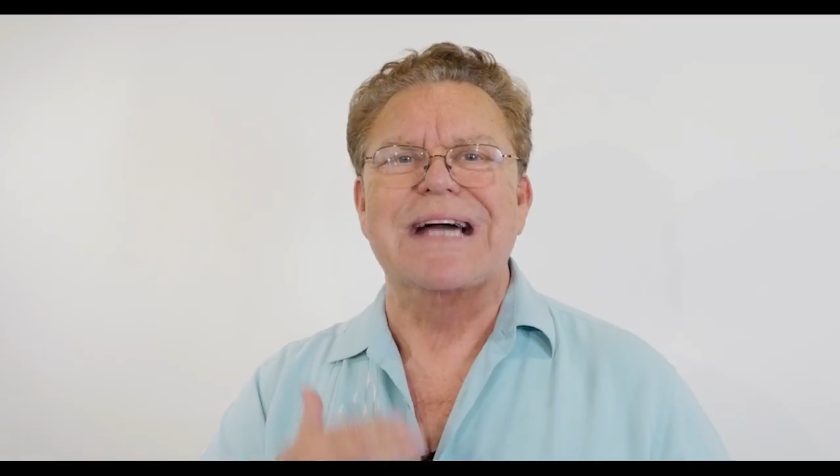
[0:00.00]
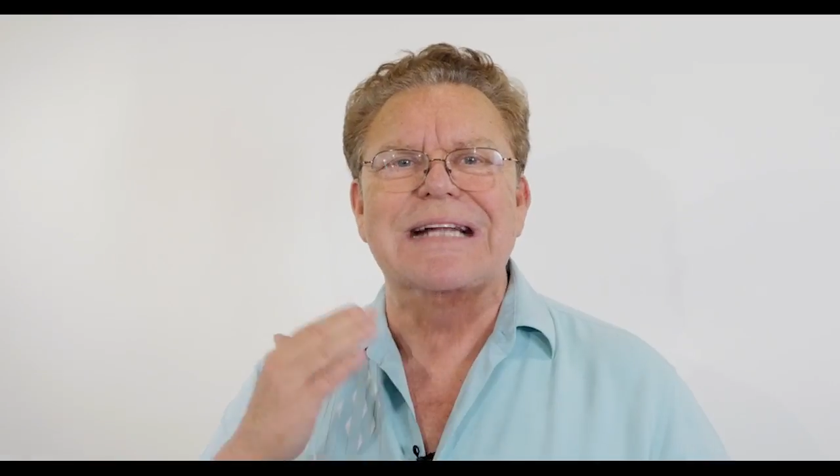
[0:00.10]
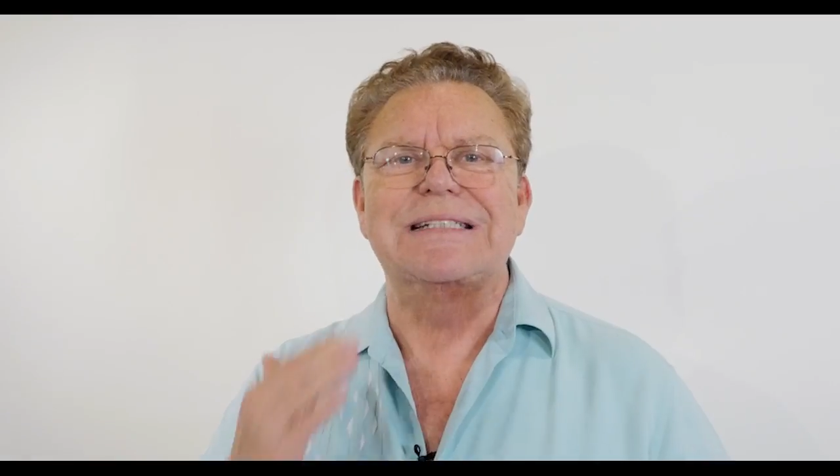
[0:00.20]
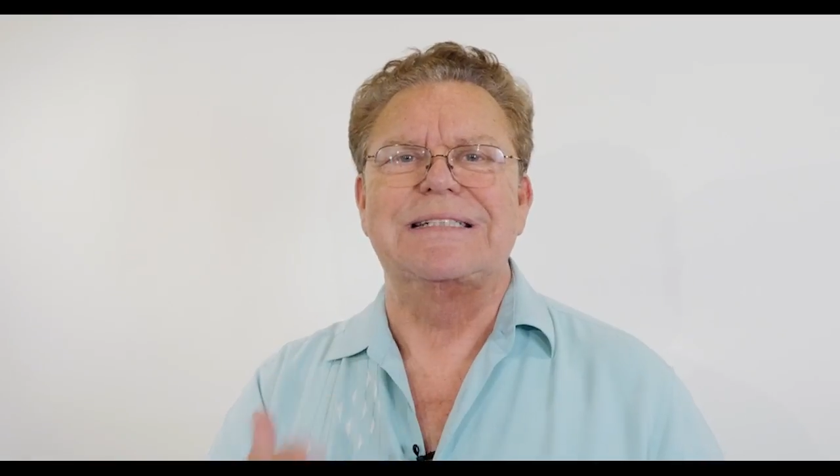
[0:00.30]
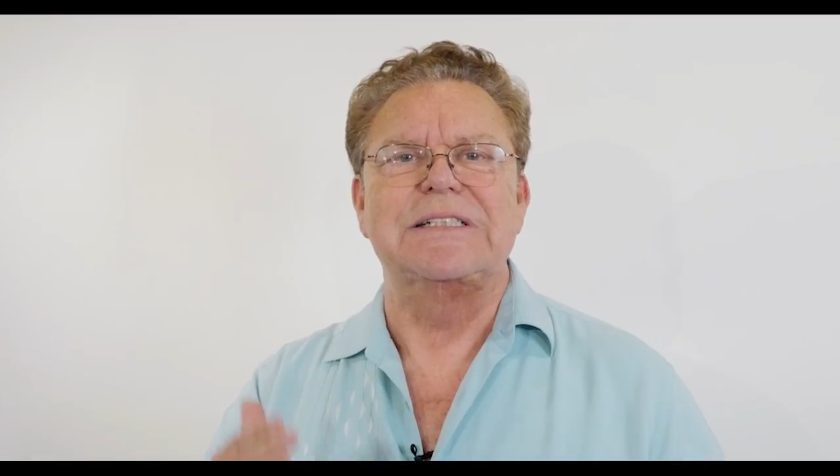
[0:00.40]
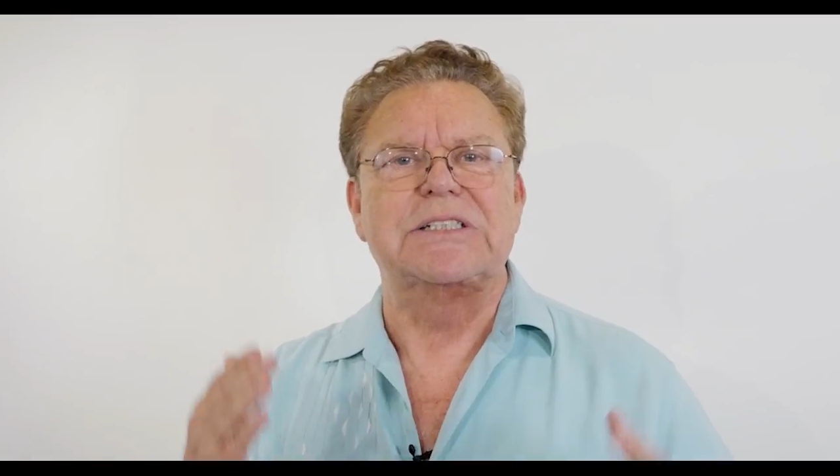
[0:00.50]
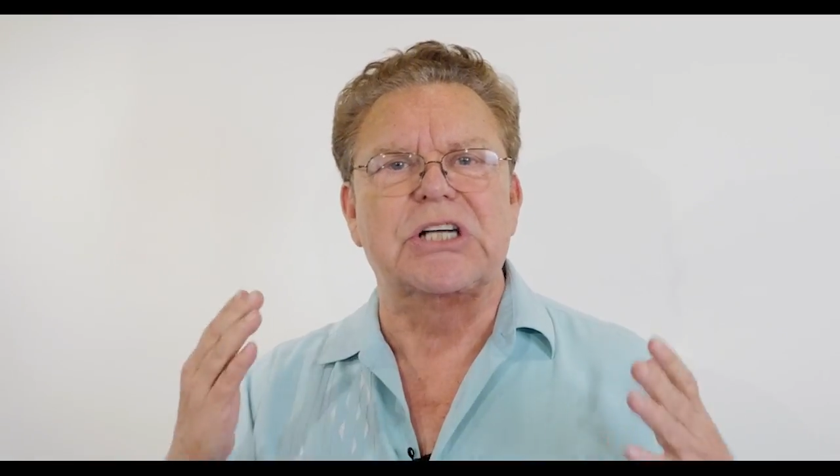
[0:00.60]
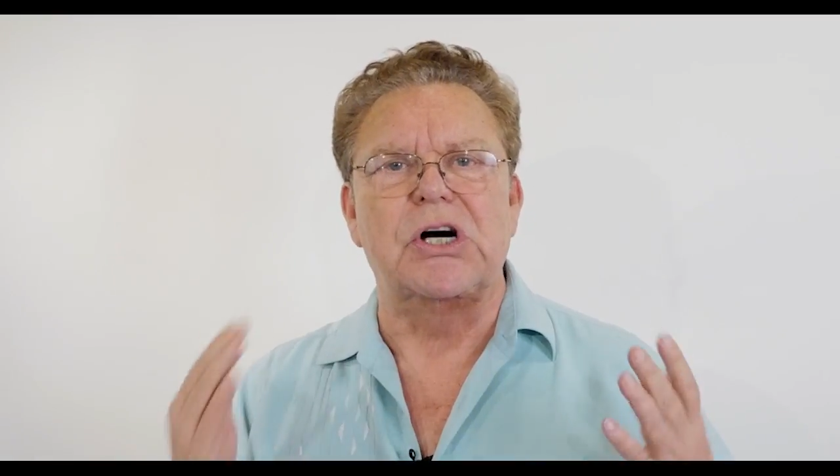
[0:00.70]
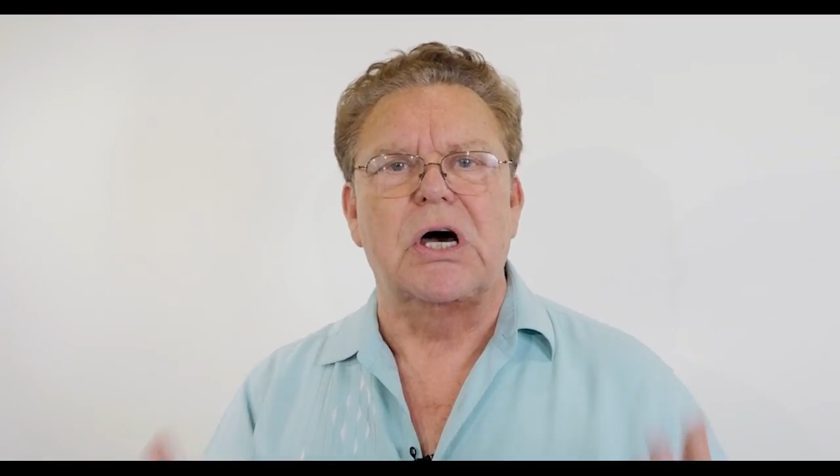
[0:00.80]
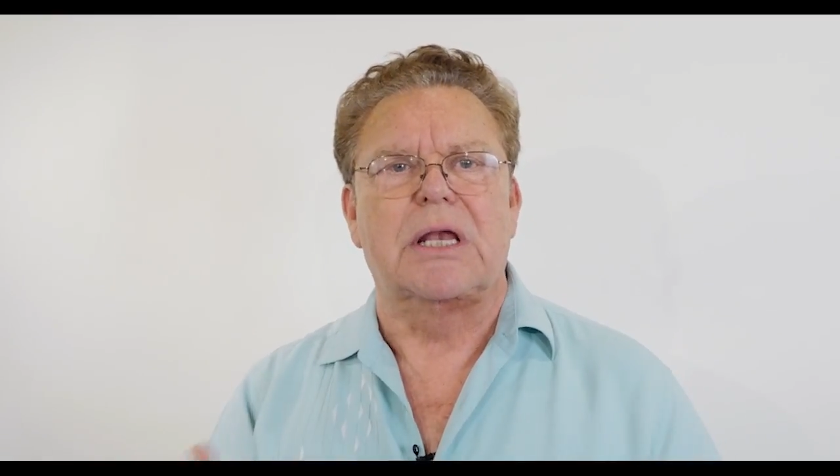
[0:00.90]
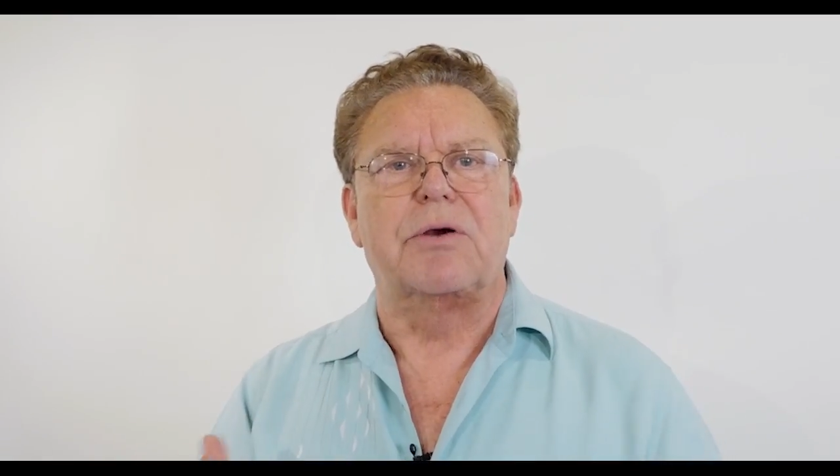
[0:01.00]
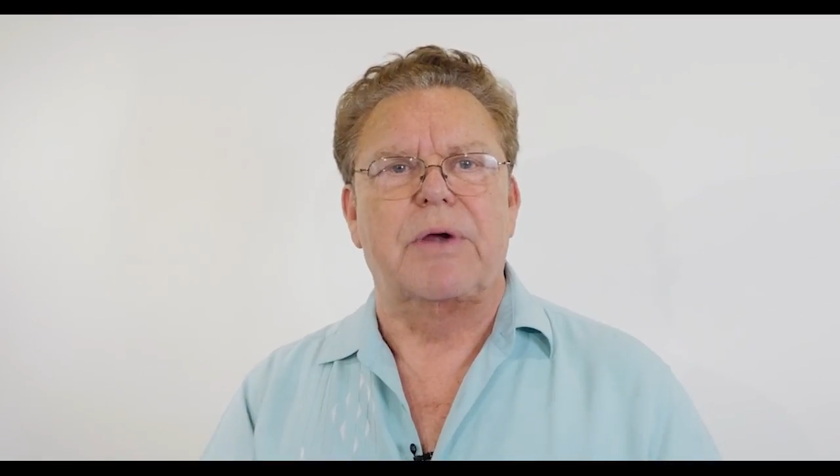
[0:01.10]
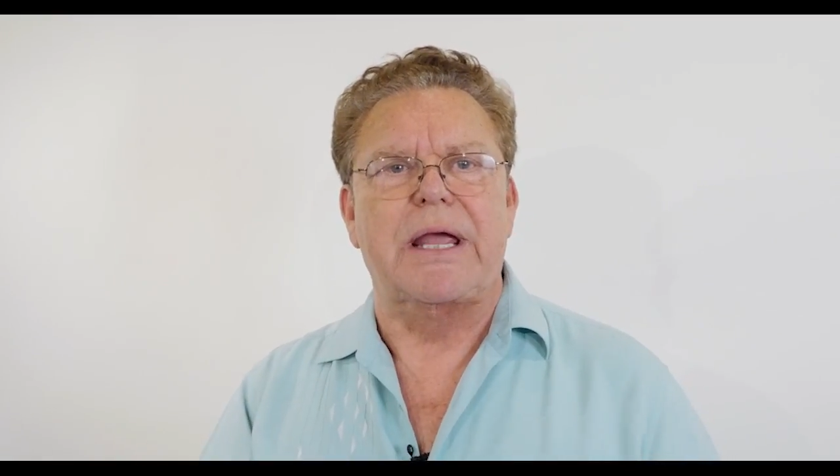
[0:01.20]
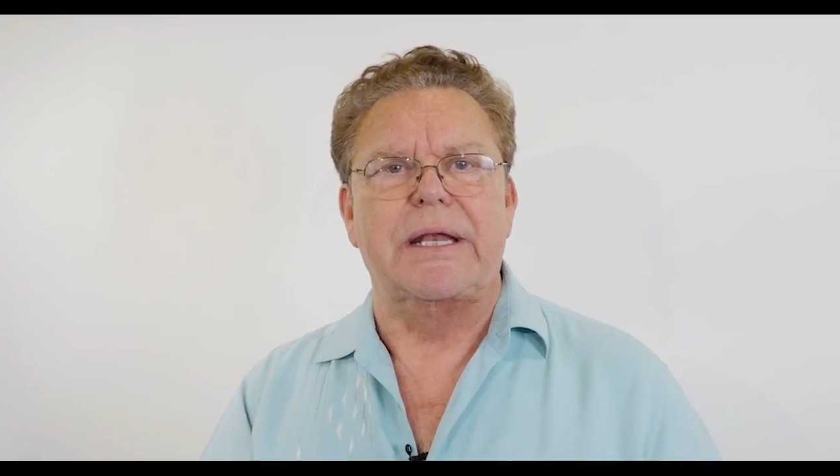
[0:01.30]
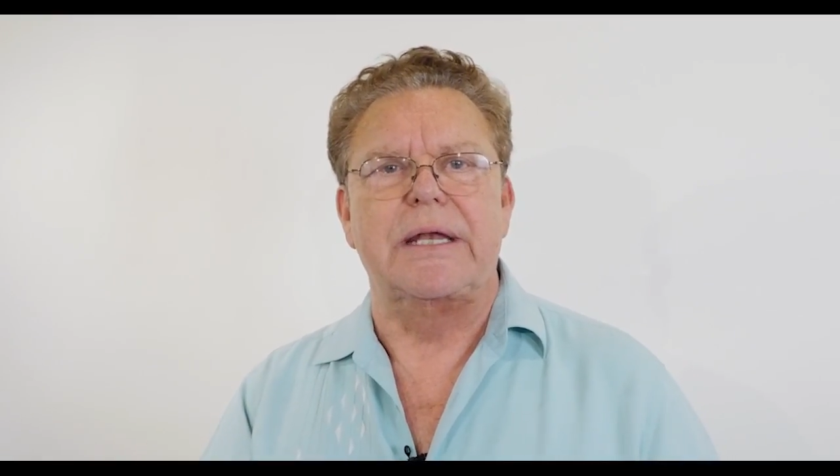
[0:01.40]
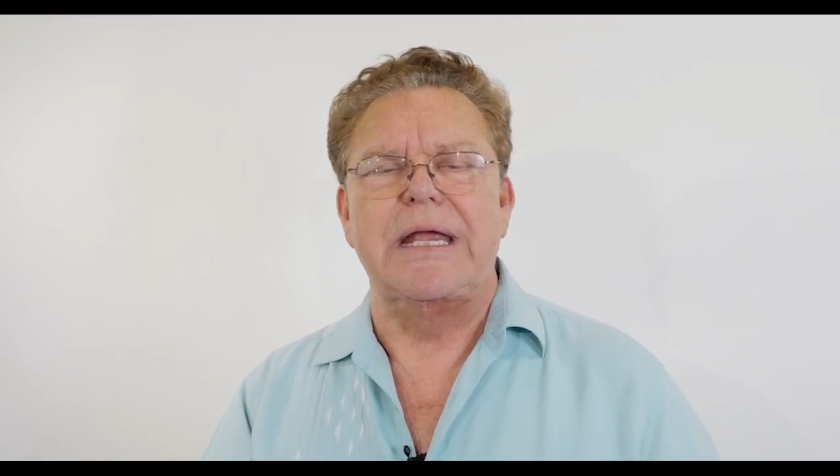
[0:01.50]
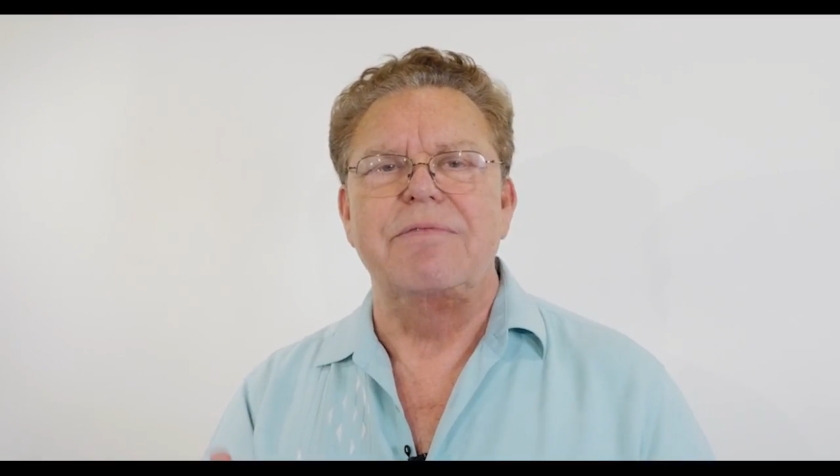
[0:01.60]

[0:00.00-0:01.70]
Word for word: got to tolerate it,